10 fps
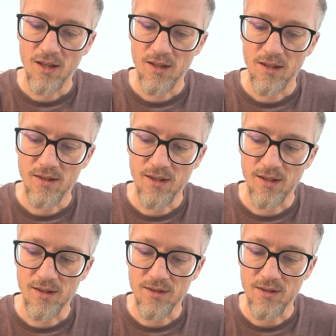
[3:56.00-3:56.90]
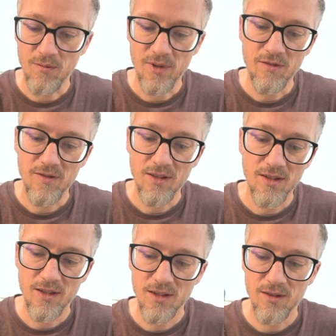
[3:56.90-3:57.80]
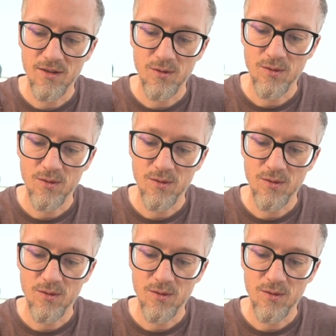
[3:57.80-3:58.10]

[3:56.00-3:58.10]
Yeah, I'm definitely, you know,